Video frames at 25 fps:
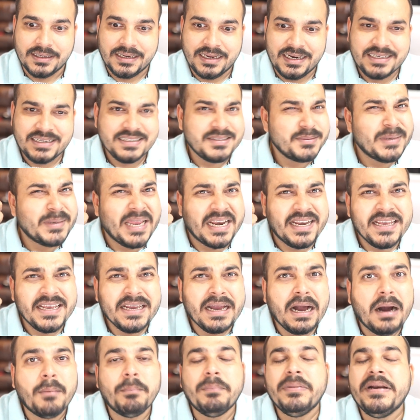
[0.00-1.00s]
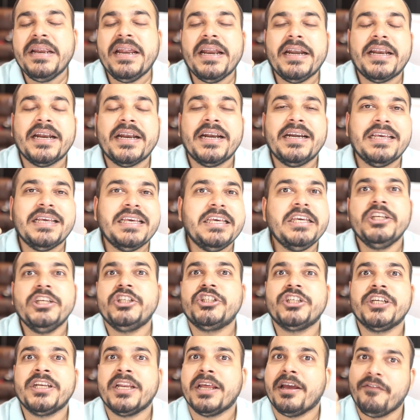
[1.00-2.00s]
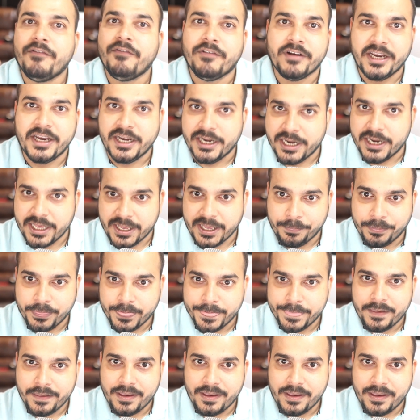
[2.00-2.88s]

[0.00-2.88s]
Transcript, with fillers: It is getting updated each and every day.